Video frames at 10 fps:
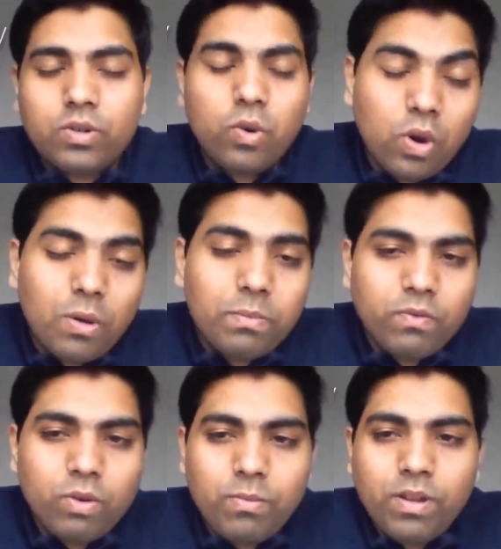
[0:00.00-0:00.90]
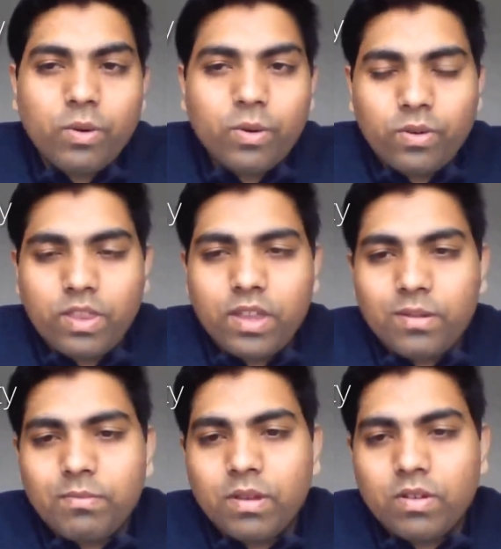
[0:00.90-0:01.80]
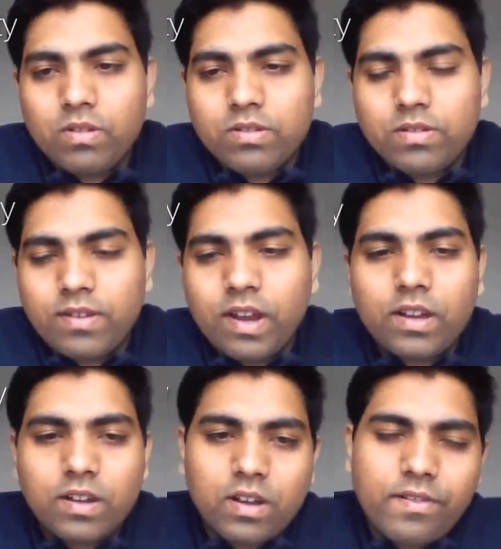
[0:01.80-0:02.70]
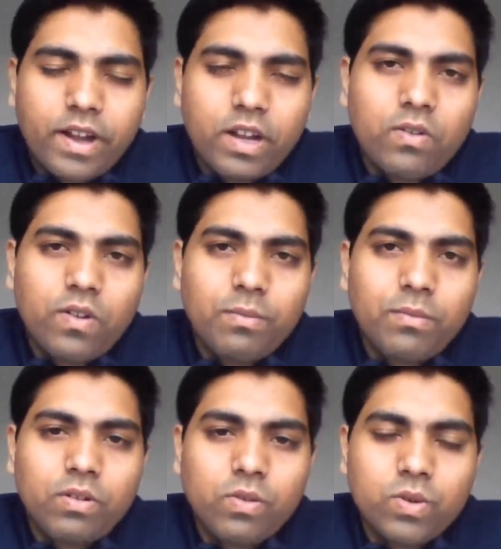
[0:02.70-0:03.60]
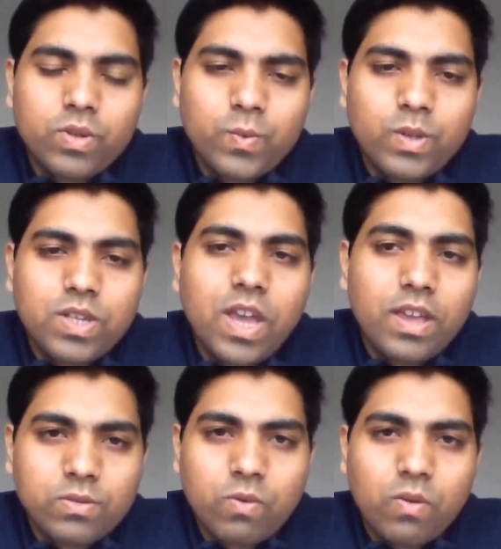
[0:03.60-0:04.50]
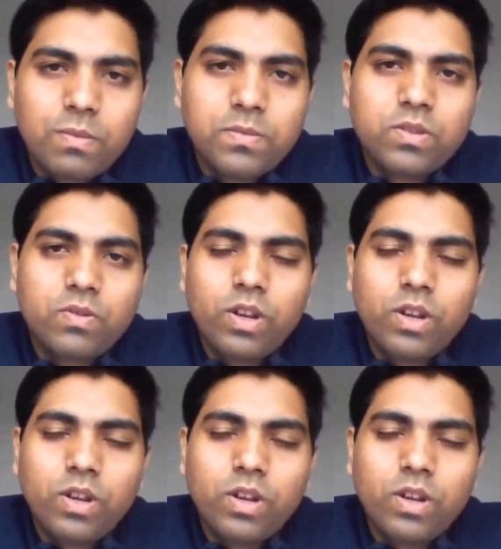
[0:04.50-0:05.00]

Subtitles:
a co-op would be a good thing, because like right now I'm in a course which has co-ops.